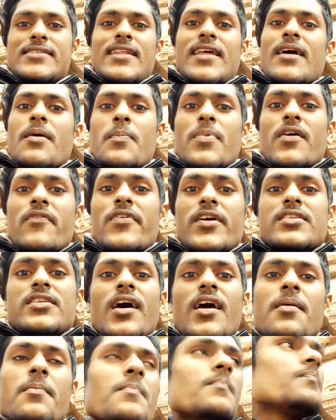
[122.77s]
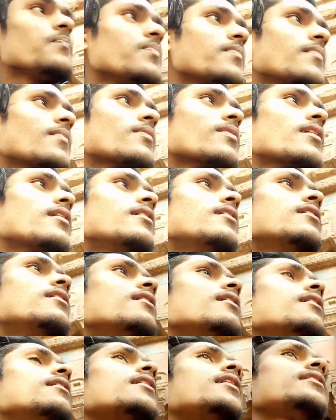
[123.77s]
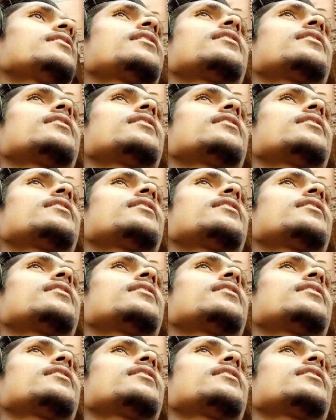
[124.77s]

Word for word: is like a perfect time, right?